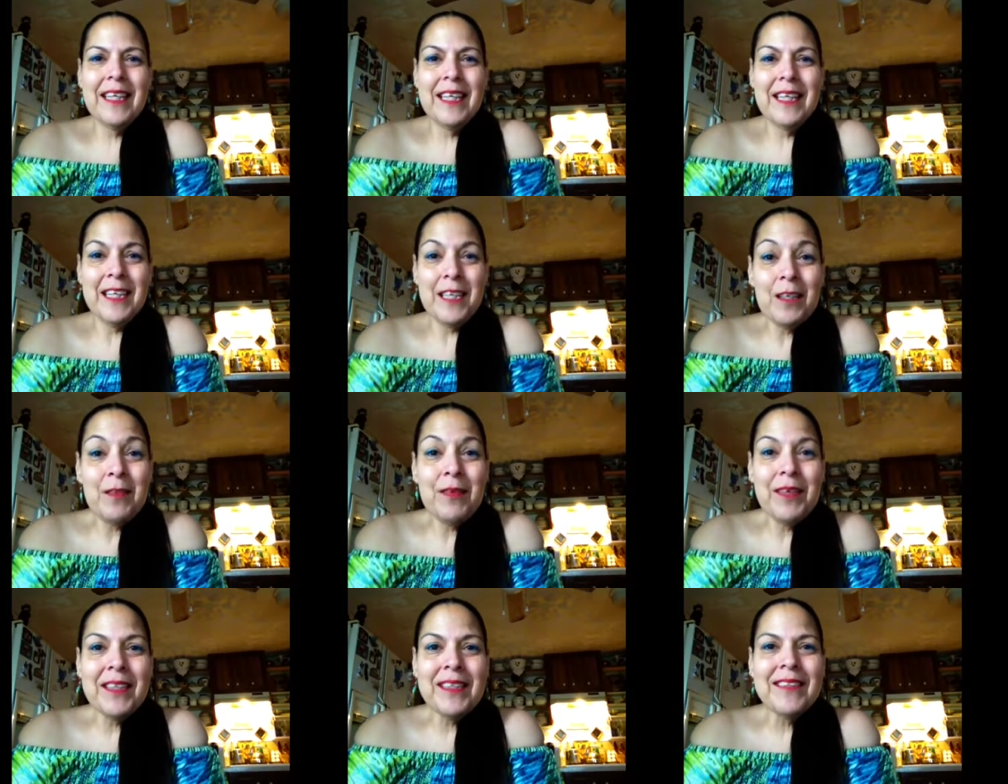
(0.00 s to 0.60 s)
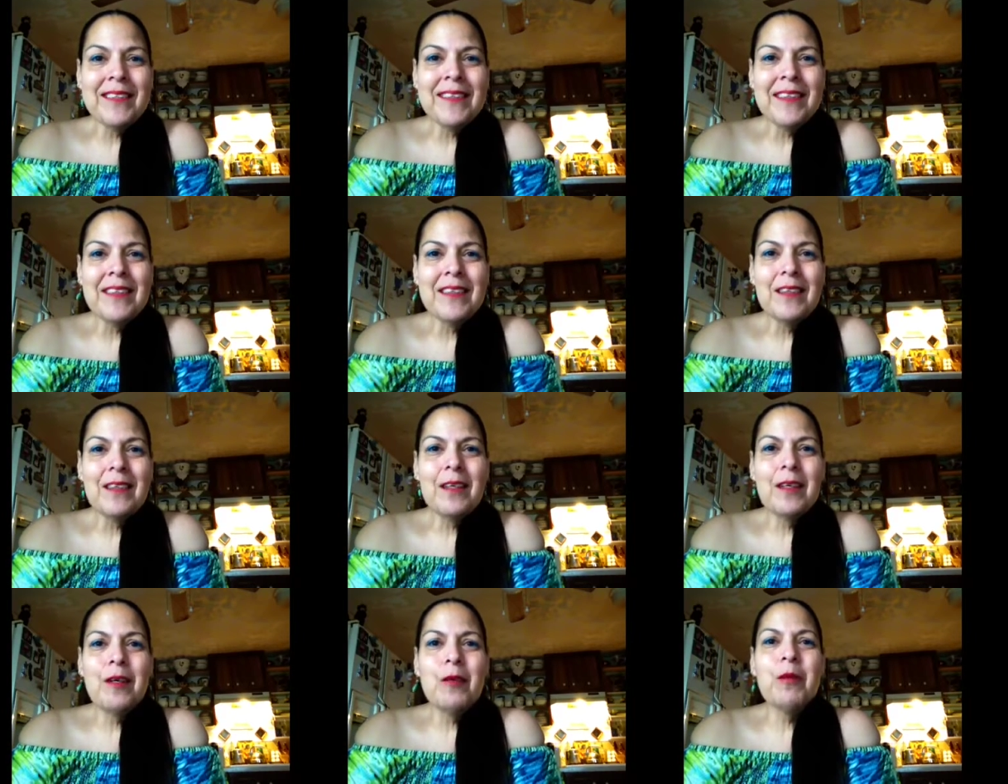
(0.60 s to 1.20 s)
even
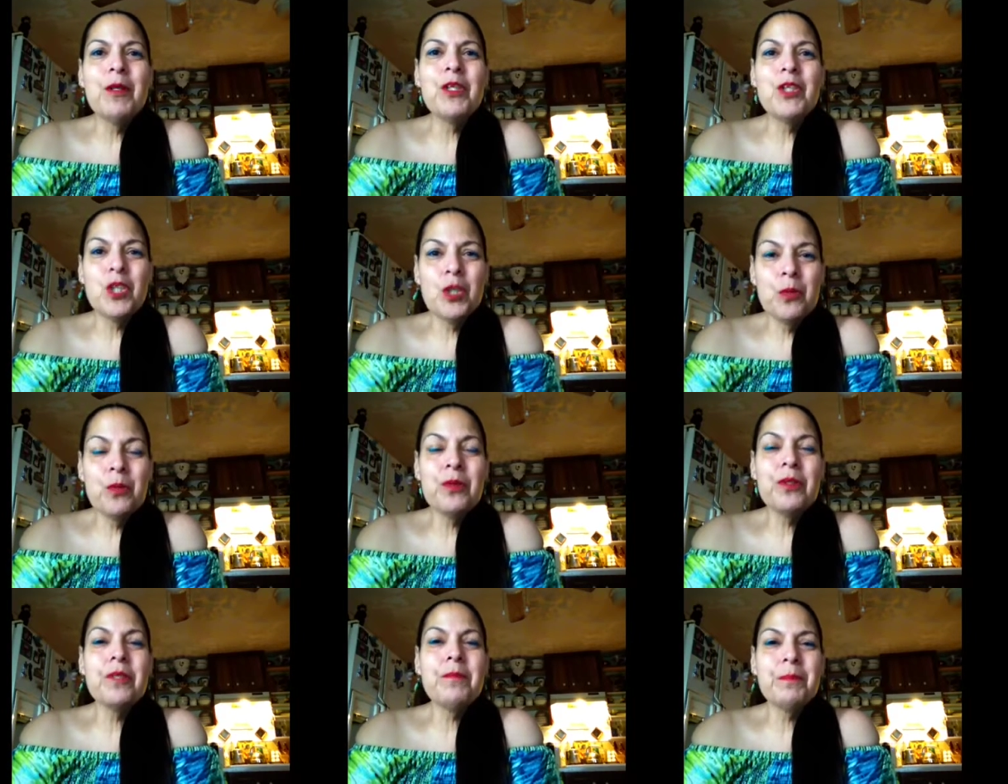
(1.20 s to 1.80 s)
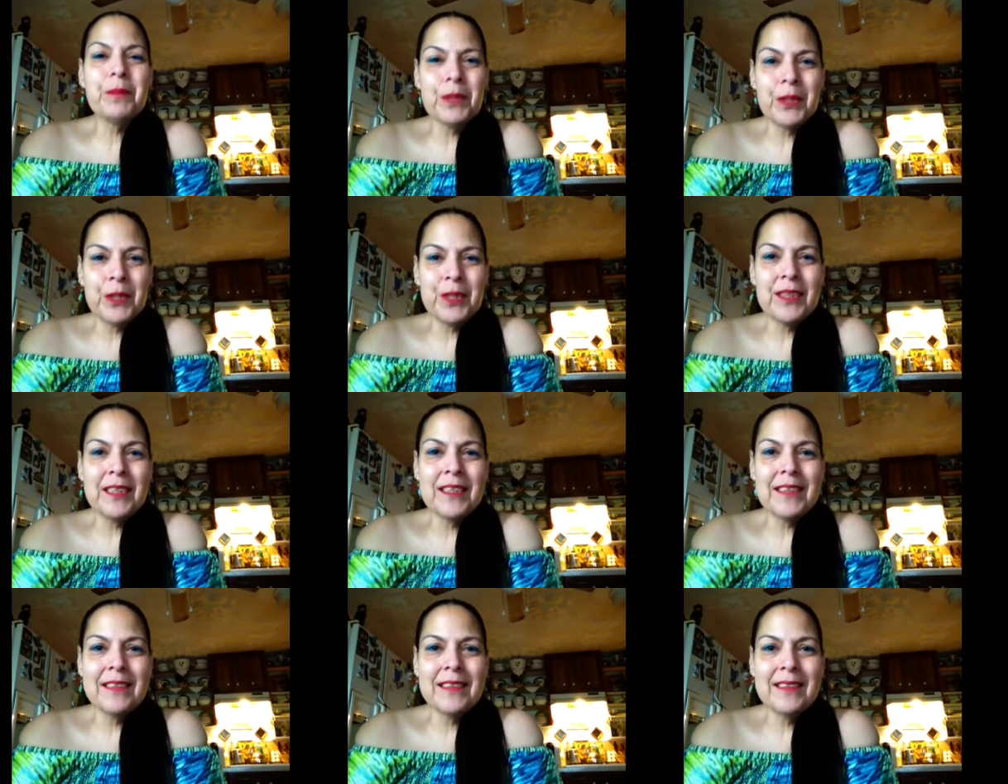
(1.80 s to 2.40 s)
when you were a
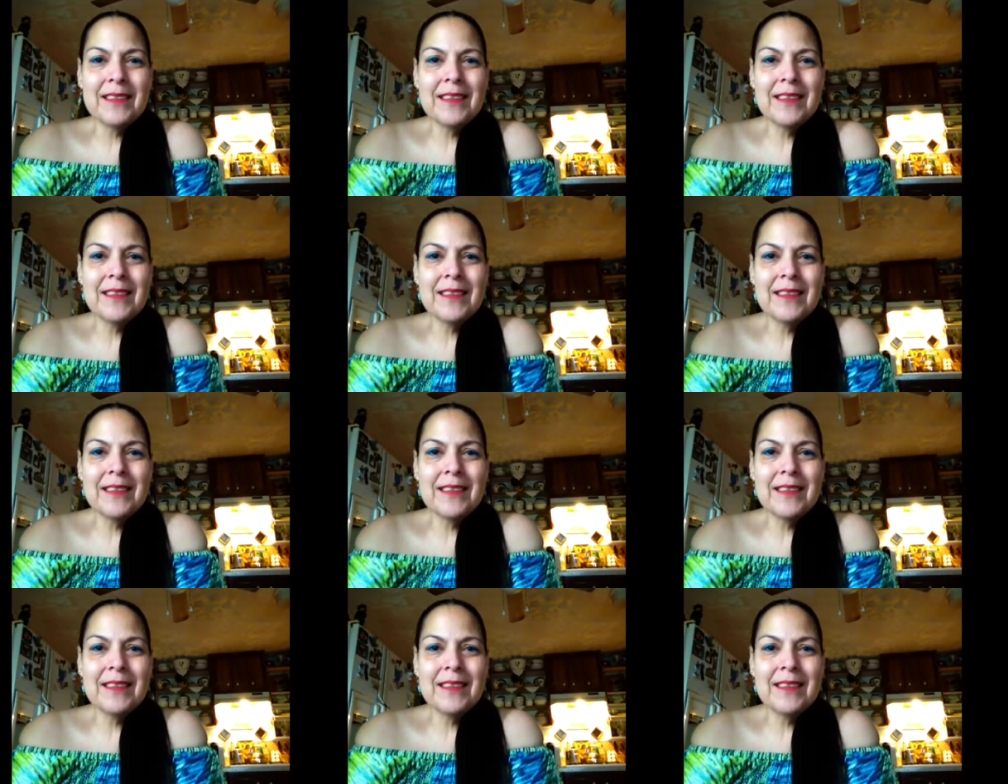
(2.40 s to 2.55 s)
person